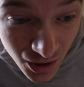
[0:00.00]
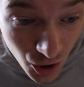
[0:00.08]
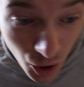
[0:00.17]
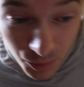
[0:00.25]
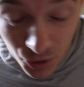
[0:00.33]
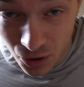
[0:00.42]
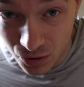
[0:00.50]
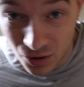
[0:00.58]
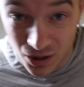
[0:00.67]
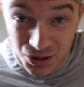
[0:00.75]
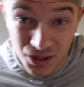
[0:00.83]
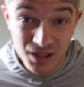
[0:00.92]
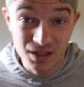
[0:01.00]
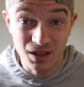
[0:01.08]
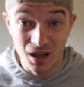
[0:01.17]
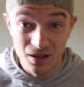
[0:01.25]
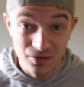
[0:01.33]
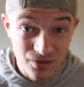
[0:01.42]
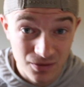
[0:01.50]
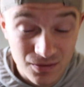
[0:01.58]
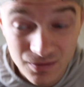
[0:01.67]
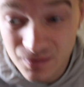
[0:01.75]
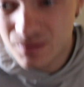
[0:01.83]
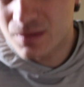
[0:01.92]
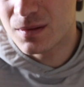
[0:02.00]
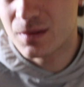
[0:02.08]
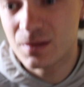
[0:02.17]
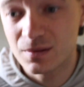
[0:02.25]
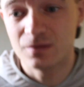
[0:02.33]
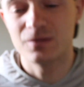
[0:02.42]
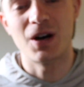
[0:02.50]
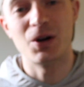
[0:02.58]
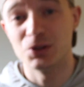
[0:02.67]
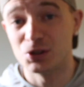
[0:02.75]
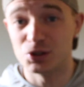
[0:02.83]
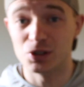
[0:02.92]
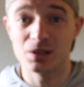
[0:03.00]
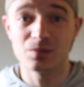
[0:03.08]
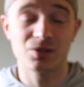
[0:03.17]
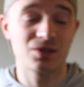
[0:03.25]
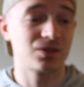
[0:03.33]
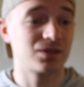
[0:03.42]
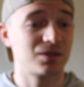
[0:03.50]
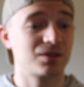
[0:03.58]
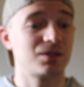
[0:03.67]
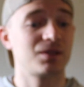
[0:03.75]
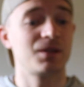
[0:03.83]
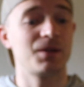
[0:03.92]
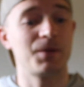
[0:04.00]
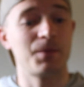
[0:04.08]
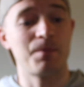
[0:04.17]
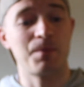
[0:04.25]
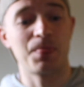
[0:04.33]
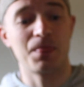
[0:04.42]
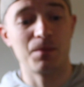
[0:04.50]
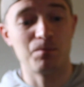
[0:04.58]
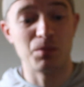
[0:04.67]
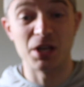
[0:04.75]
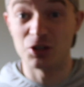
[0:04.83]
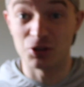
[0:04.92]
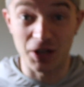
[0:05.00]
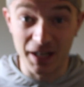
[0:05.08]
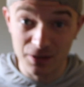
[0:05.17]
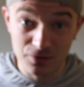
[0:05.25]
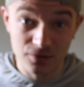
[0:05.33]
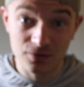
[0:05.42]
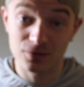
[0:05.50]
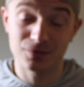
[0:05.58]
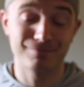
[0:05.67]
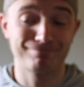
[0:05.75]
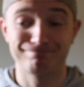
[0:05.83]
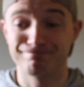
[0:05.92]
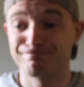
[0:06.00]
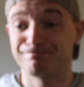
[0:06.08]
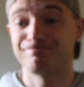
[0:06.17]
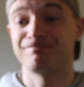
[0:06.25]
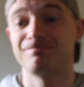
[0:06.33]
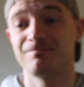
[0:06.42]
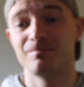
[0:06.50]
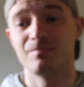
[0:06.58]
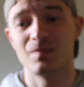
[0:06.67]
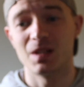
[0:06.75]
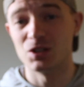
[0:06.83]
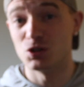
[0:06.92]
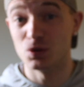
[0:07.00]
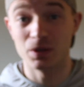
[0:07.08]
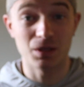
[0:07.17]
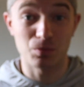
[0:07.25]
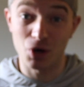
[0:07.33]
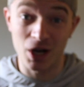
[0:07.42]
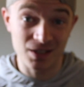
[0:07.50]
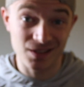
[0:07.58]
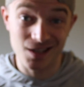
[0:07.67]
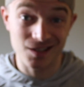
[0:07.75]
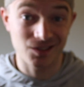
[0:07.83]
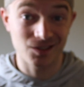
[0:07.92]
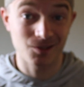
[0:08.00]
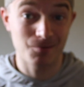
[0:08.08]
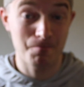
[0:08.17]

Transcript: Hope you're all crushing it in life, following your dreams, being creative, enjoying the process.